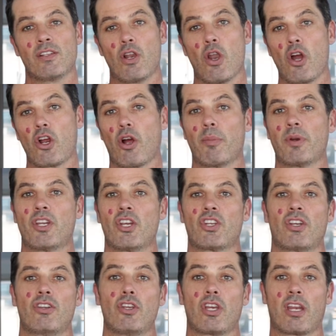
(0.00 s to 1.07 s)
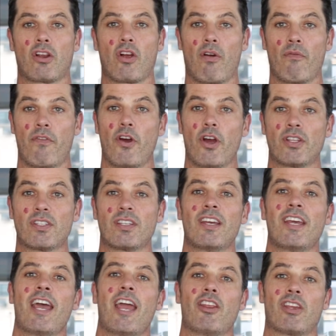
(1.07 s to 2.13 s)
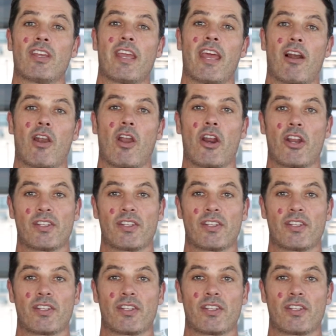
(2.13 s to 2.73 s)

low competition, you can convert, and you can get a lot of